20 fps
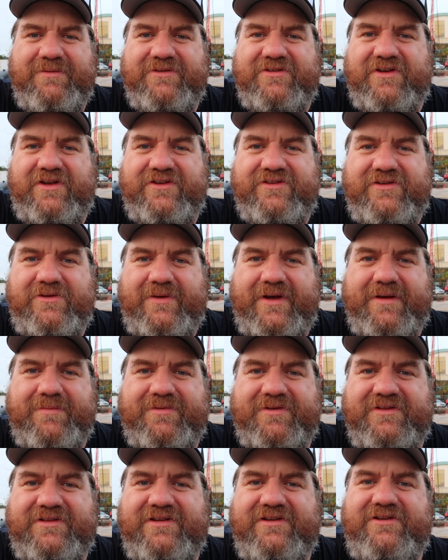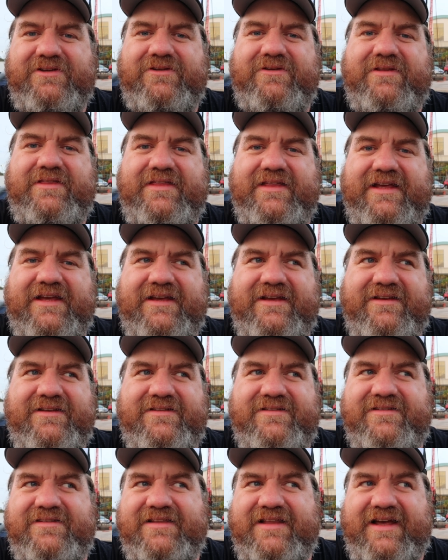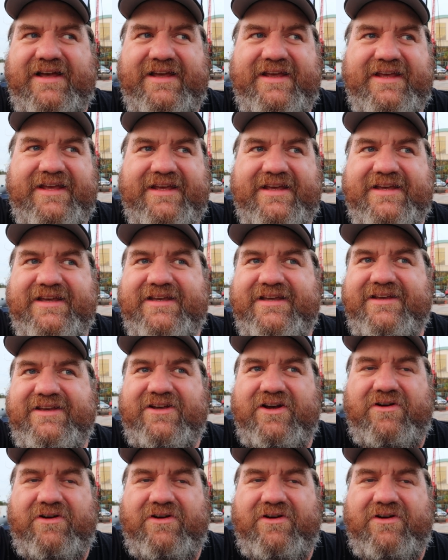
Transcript: was also able to do things like